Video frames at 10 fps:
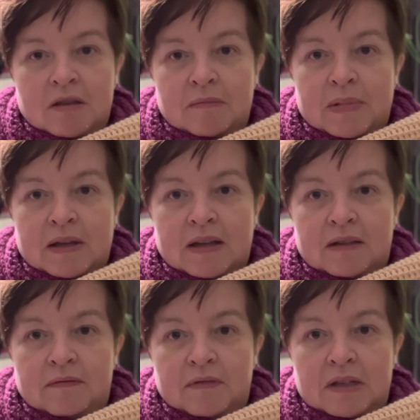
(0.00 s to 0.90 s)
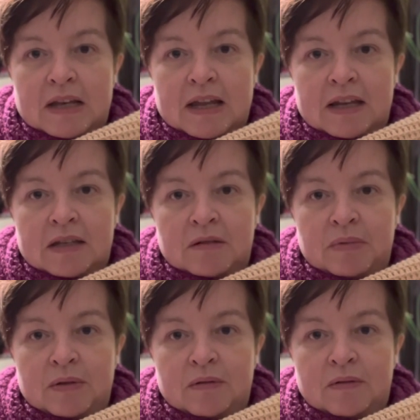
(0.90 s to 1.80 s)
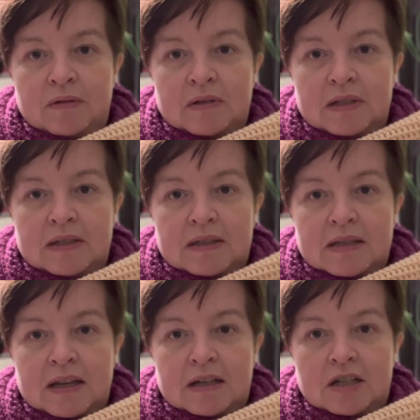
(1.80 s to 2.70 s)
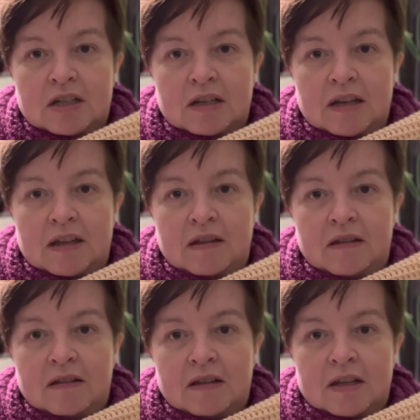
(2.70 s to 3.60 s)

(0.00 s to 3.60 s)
but the lighter blue is actually